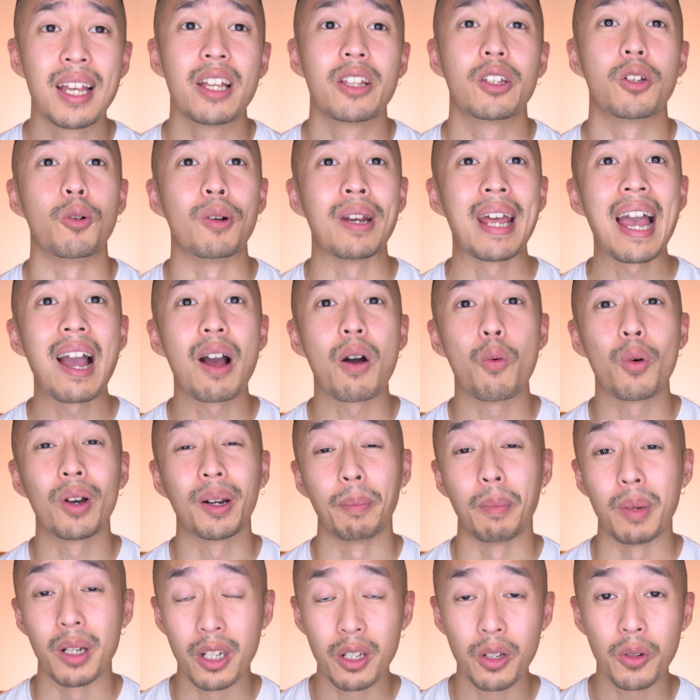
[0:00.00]
So now what
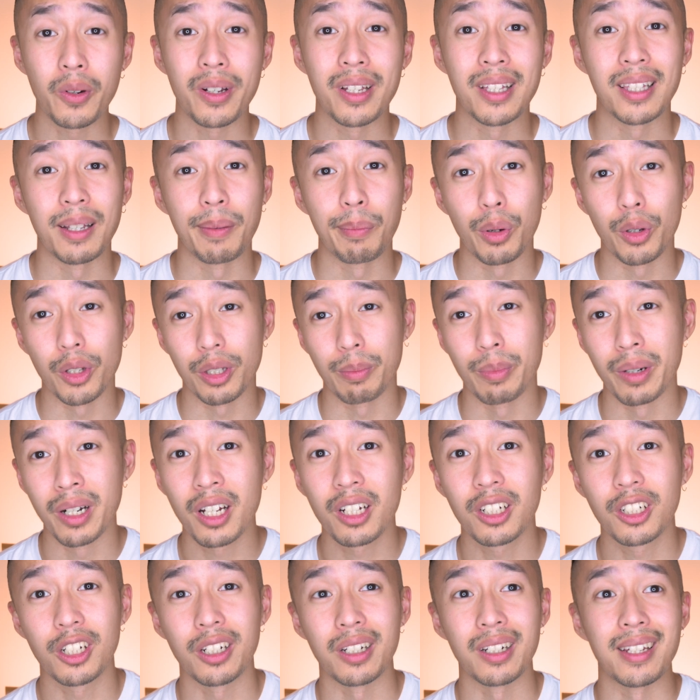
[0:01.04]
I'm going to do is in
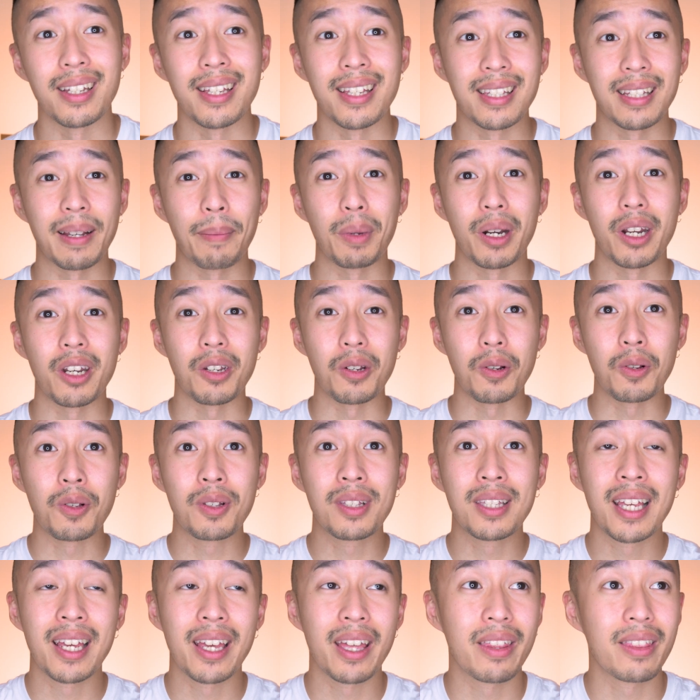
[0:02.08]
post-production is I'm going to
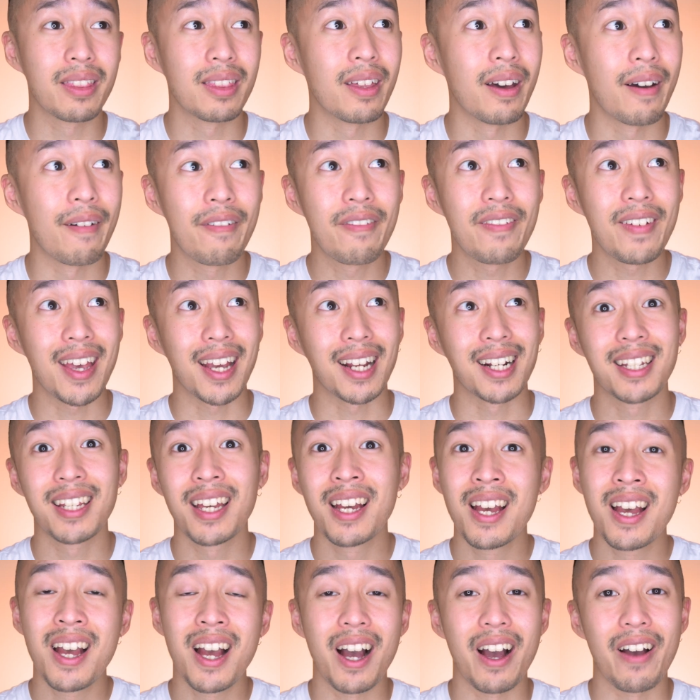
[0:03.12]
use the effect
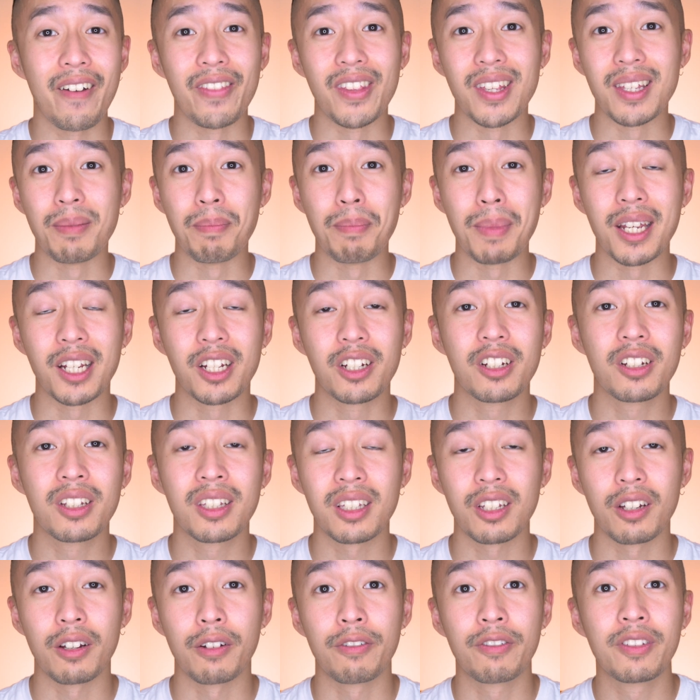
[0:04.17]
of this
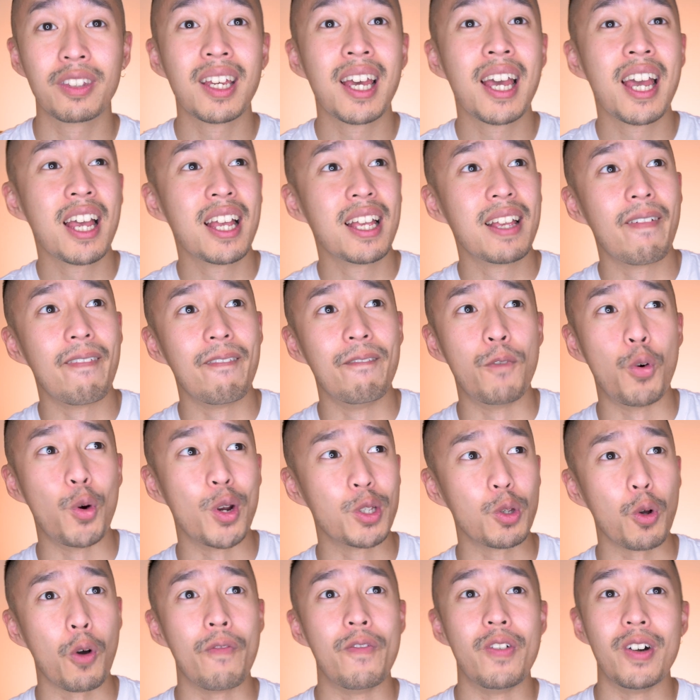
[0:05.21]
makeshift
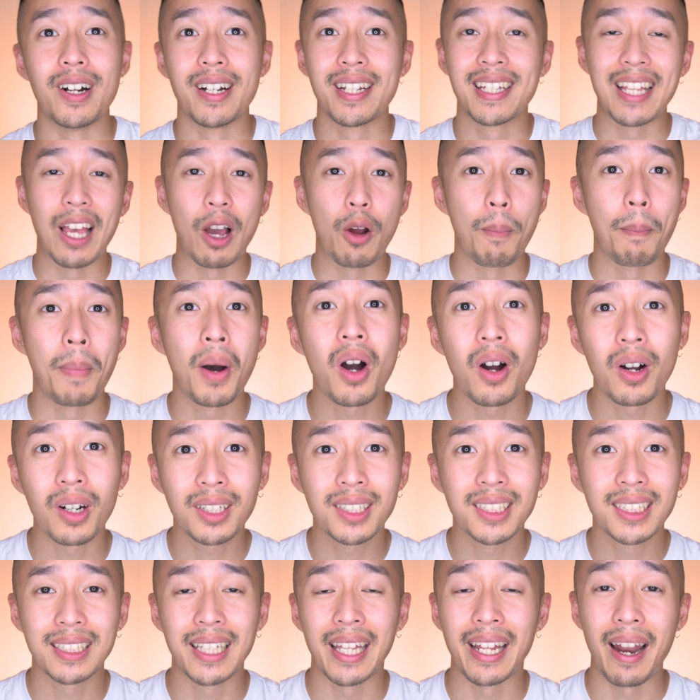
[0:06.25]
voiceover sound
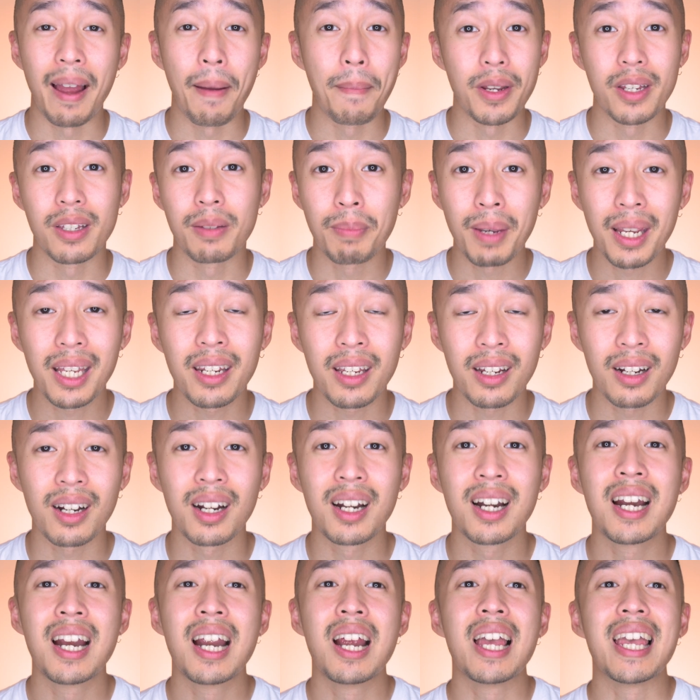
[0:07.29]
box that I just made here,
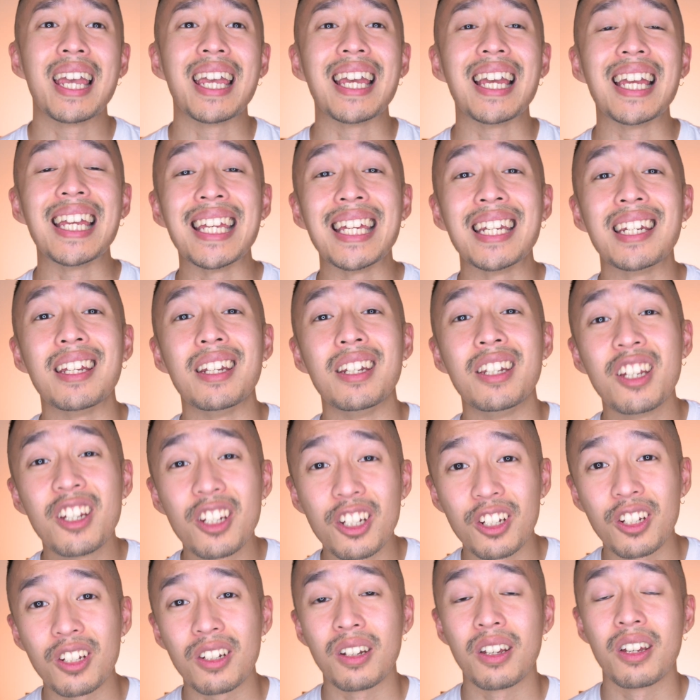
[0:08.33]
in
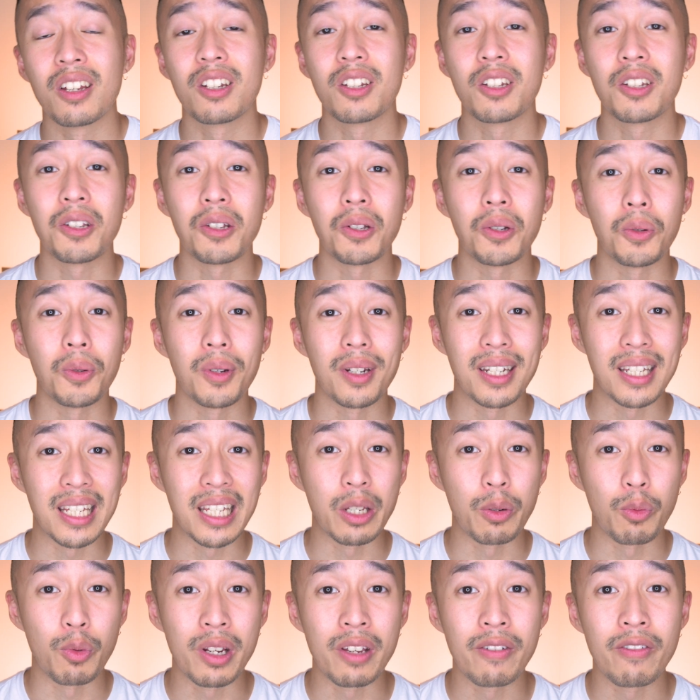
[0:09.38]
addition to
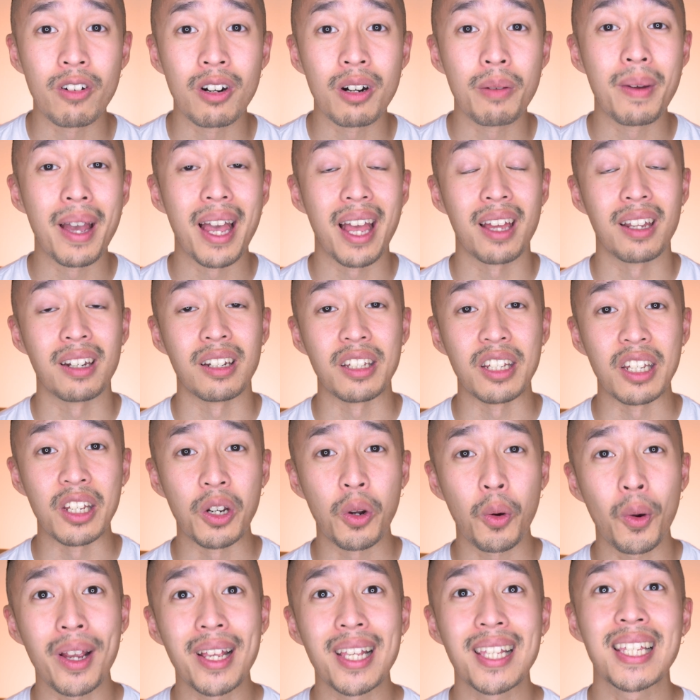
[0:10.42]
de-reverb and
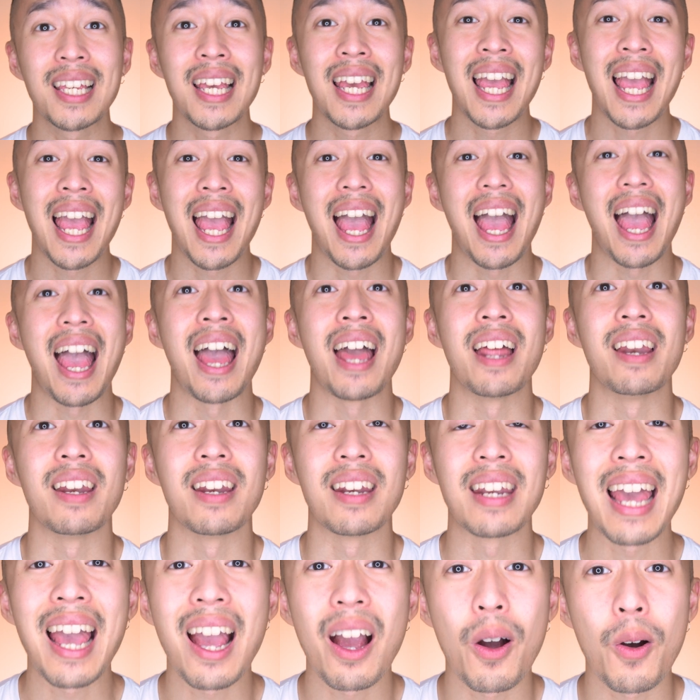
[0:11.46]
denoise,
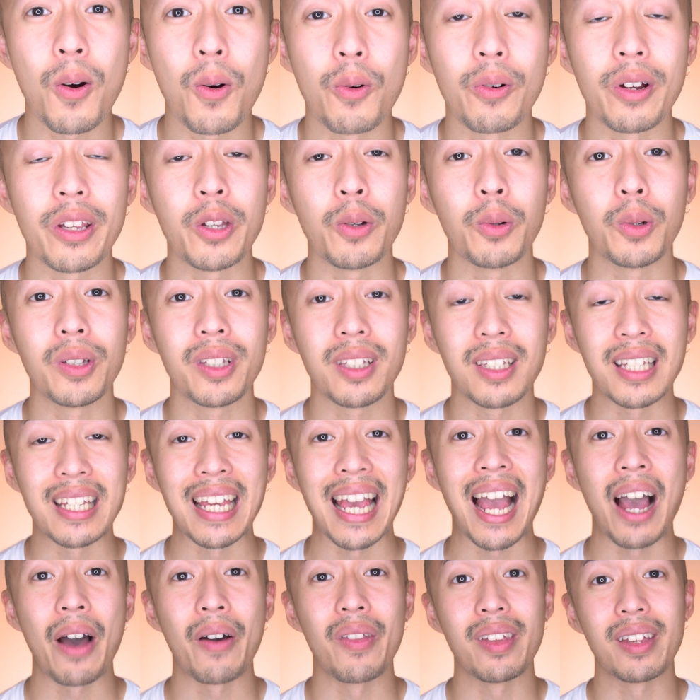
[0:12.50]
and now you'll see
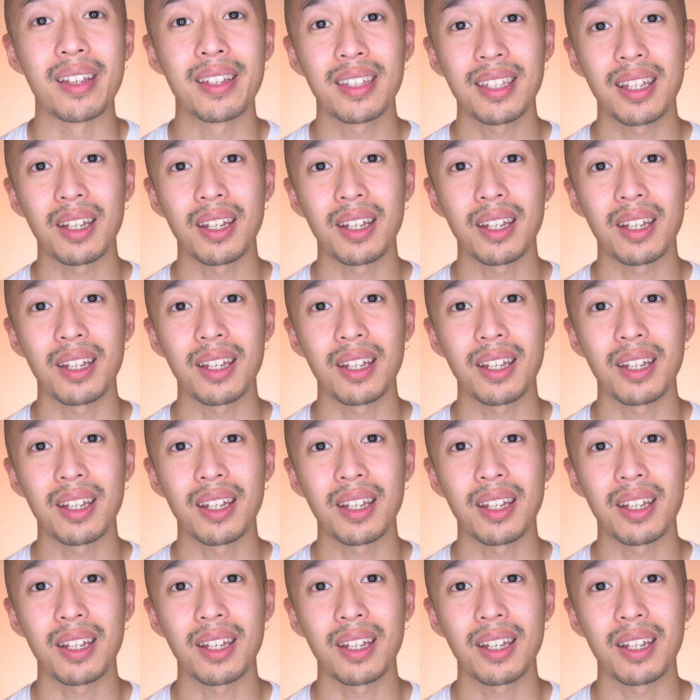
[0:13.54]
how this